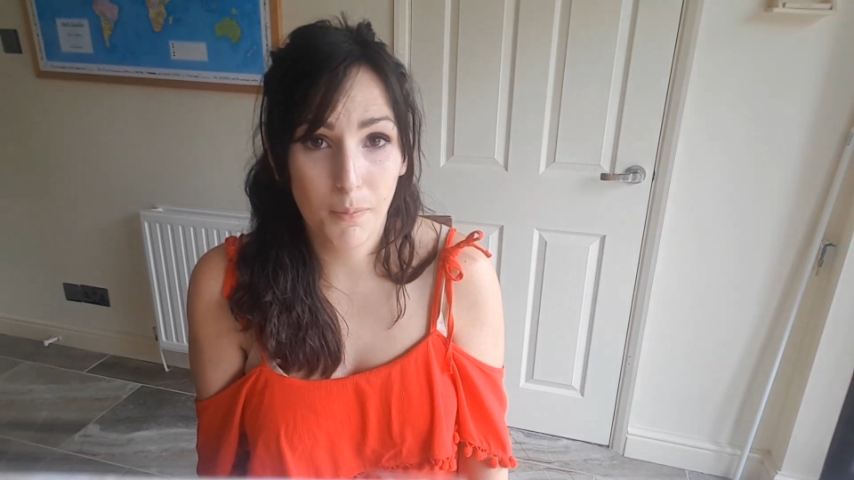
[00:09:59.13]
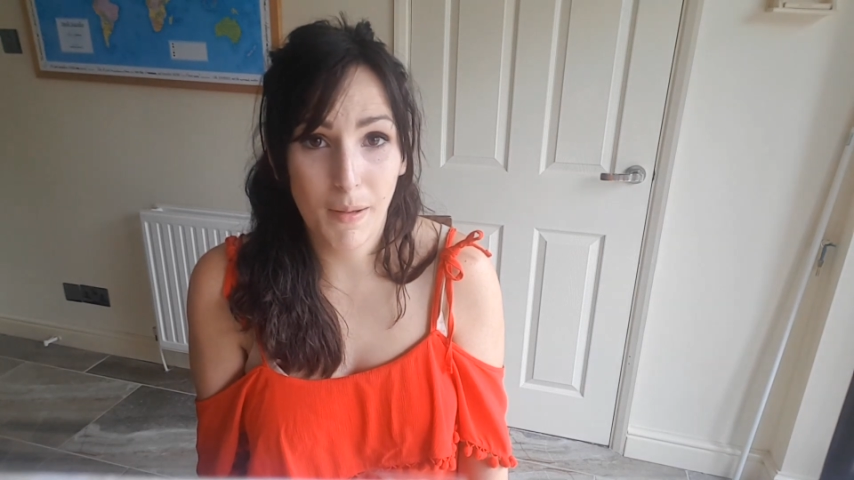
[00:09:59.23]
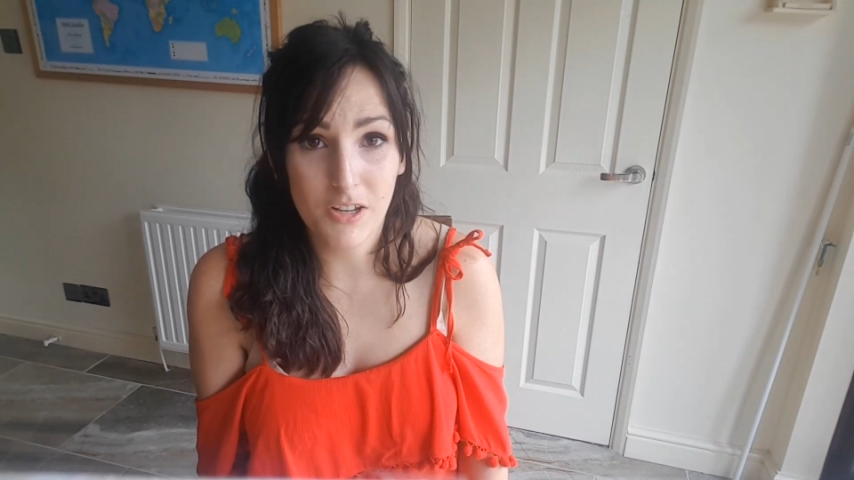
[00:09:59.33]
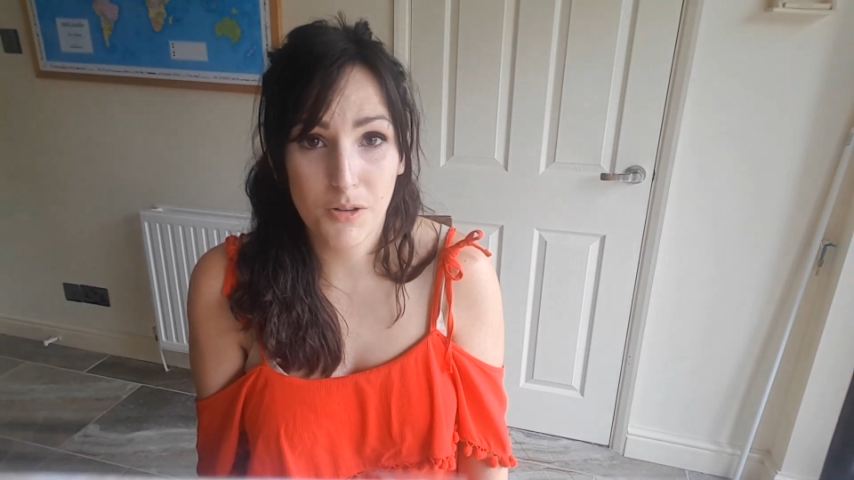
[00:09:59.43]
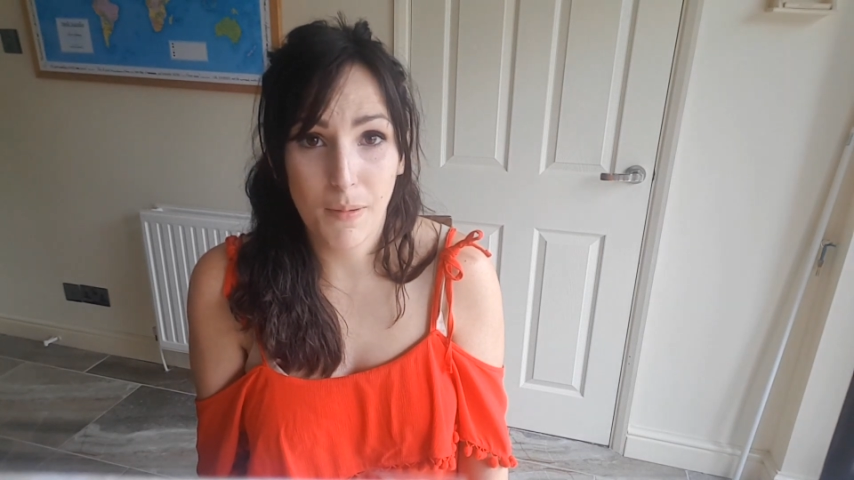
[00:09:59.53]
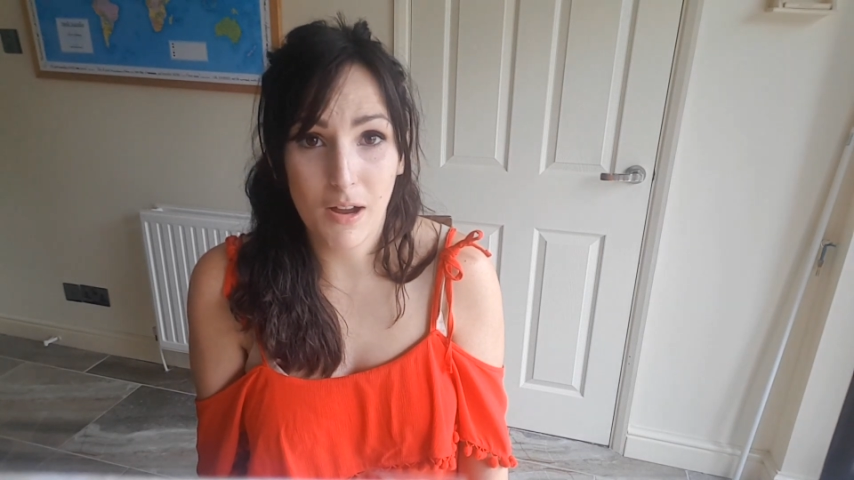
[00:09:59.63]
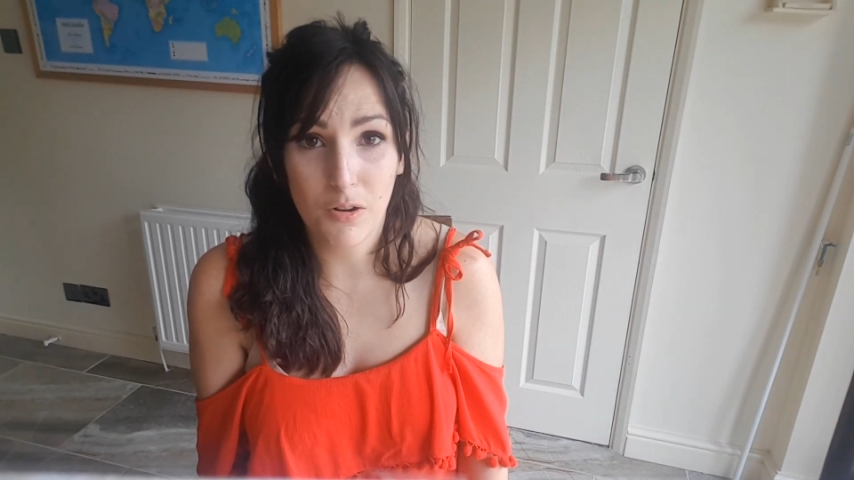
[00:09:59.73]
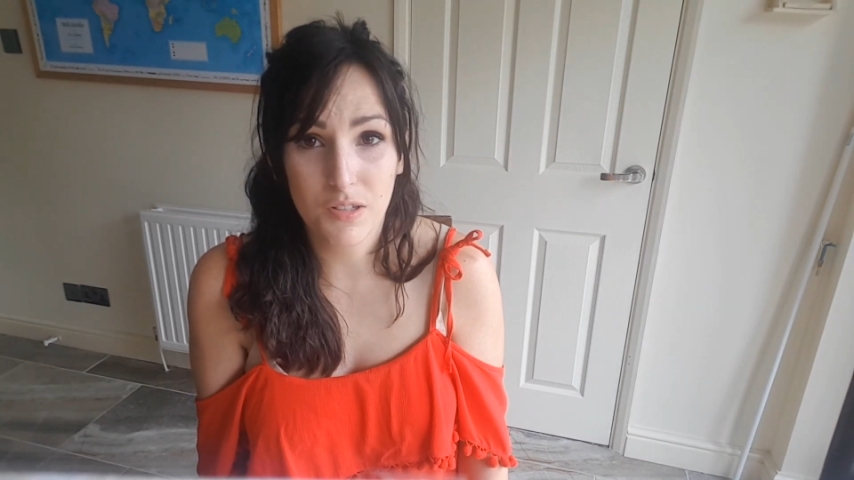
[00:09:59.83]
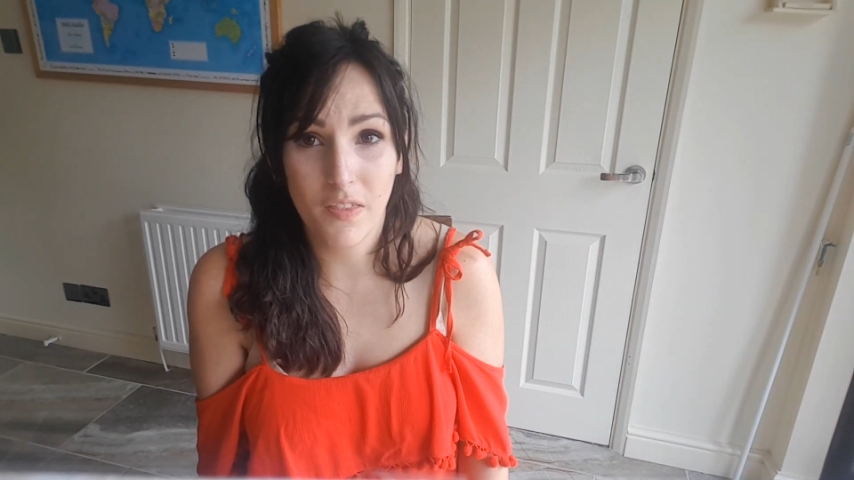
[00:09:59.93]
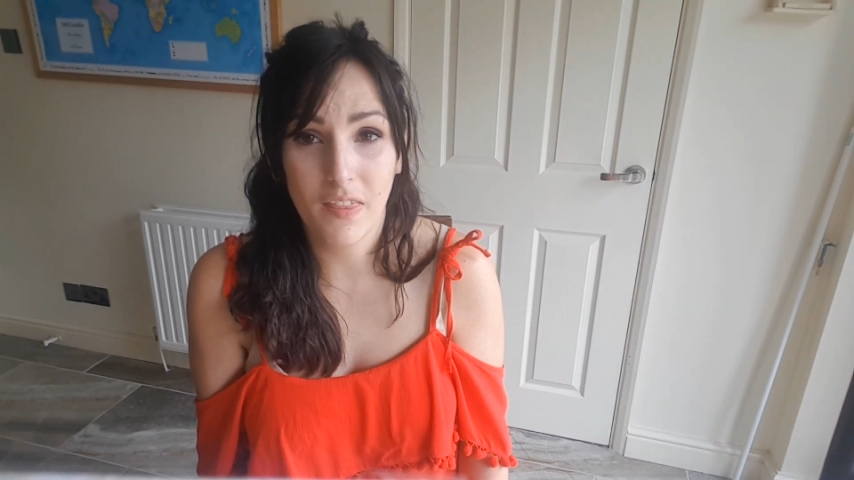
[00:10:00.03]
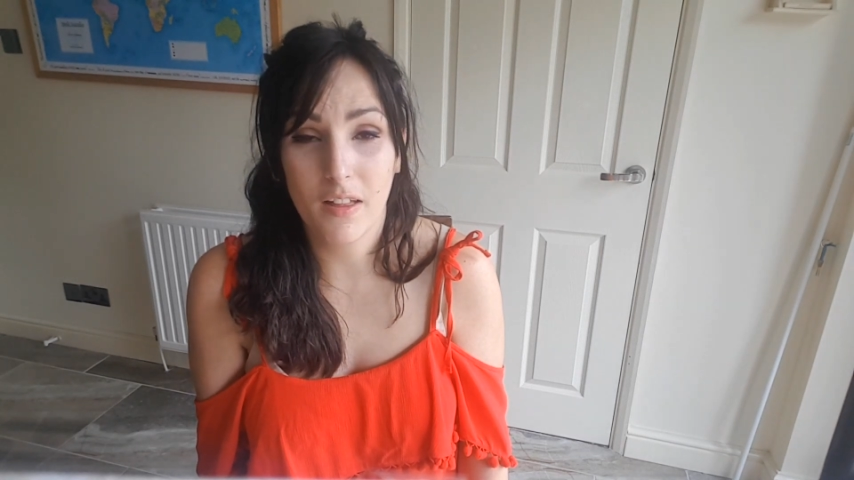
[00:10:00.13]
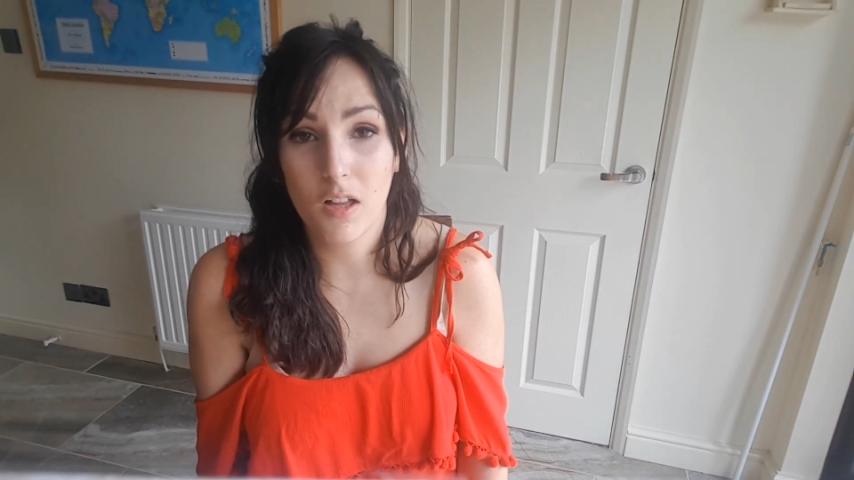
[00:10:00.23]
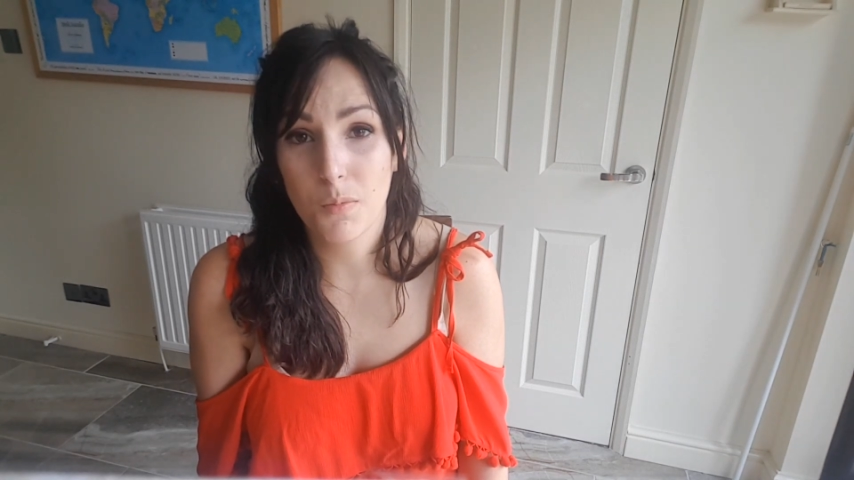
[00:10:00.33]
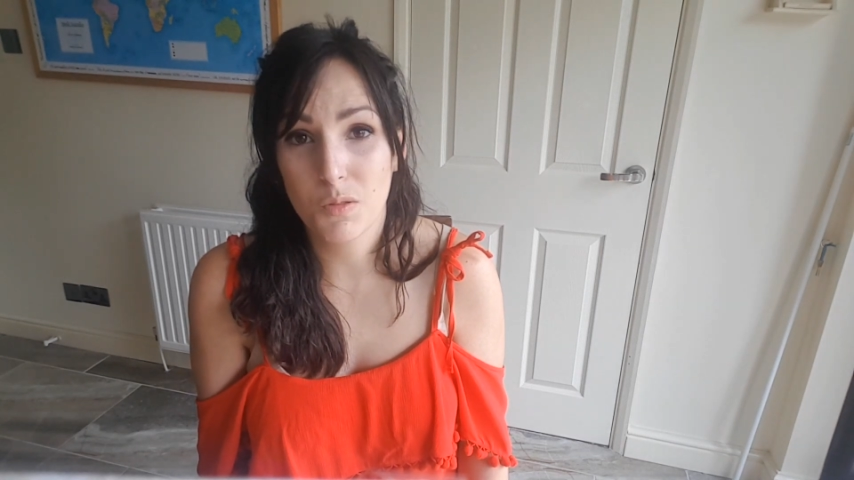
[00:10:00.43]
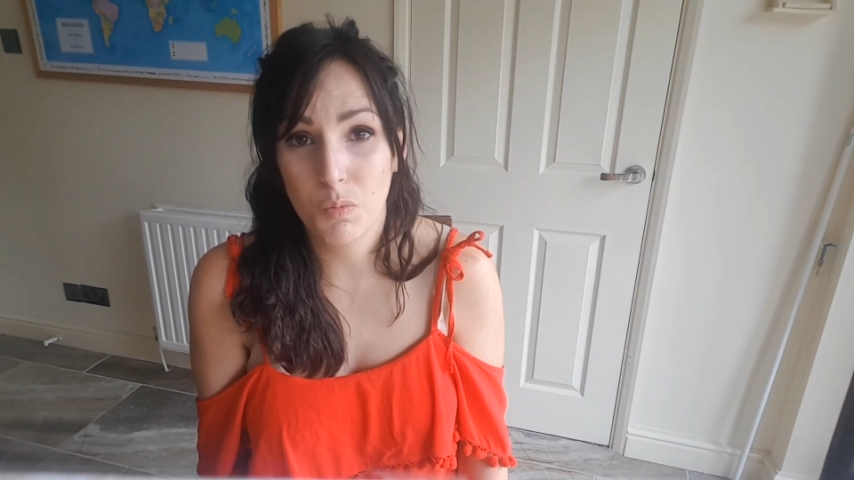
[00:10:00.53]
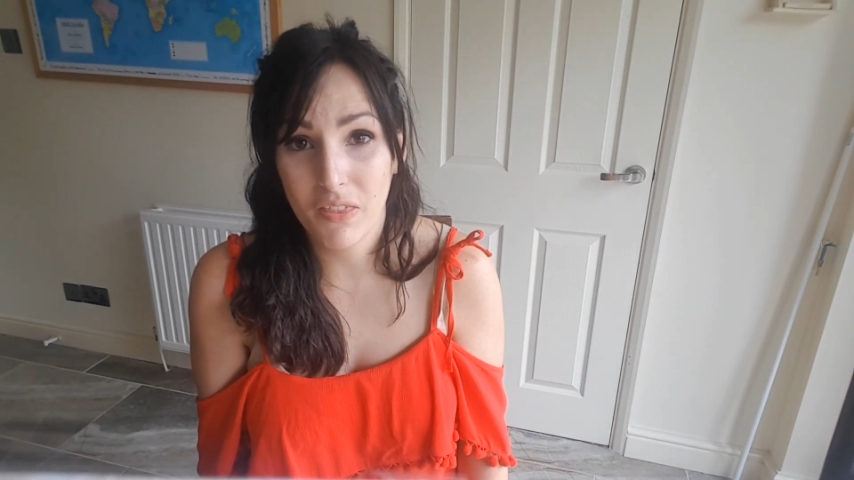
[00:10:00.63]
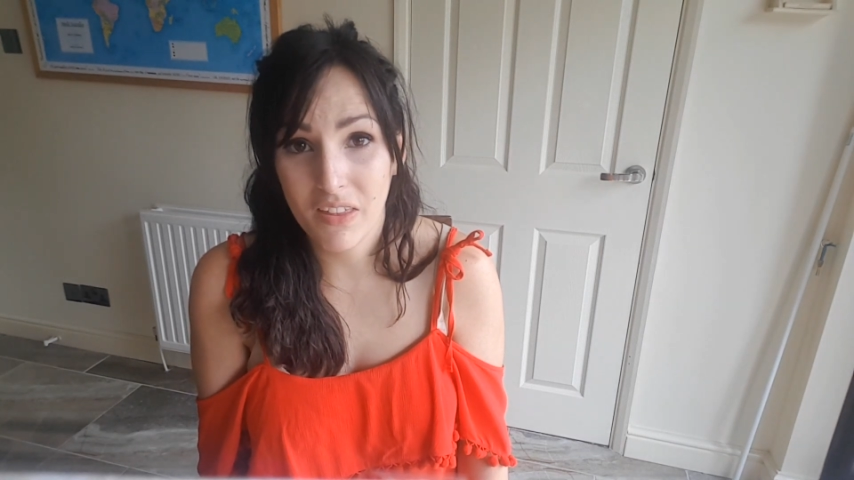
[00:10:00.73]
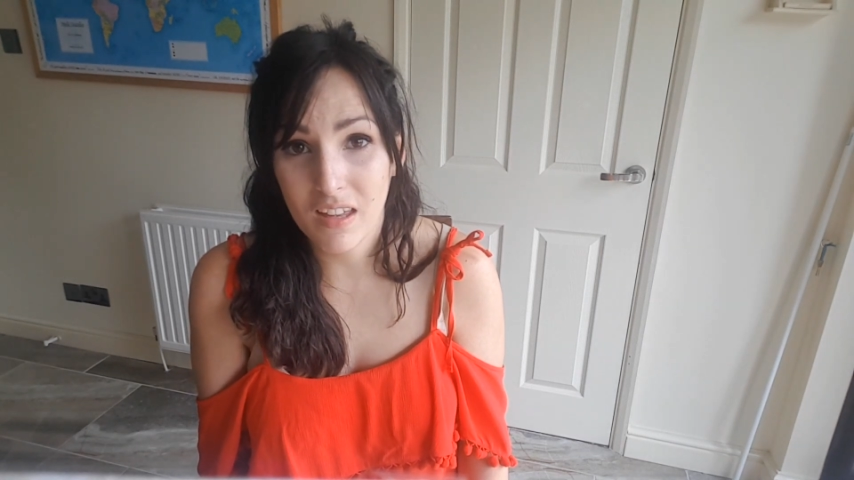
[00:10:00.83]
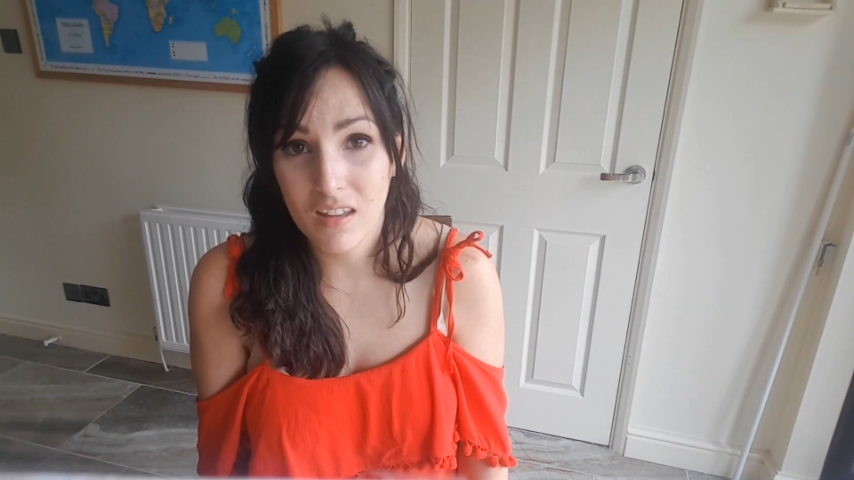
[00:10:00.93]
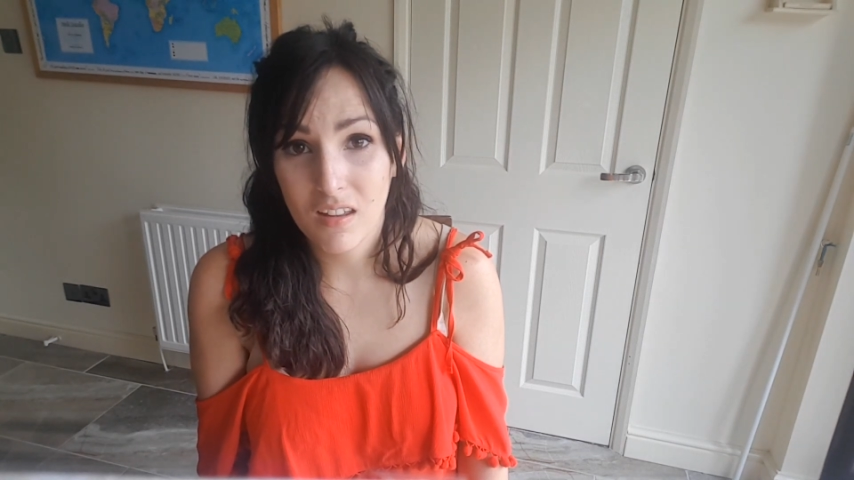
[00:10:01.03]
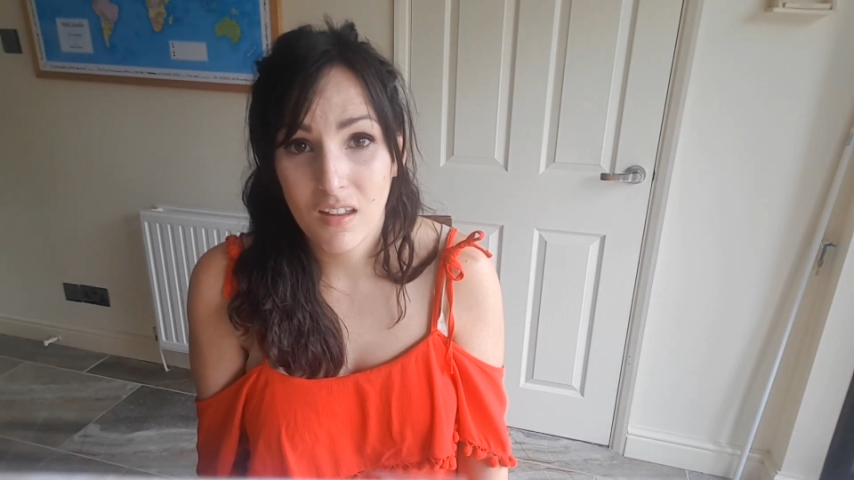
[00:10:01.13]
battery pack or something that comes with it.